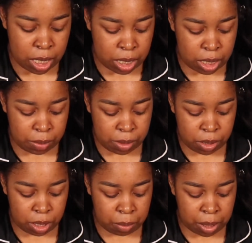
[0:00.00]
I'm just
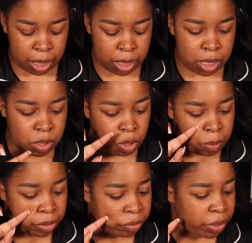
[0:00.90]
gonna apply this on
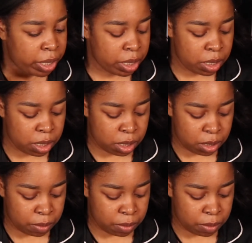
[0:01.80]
my face.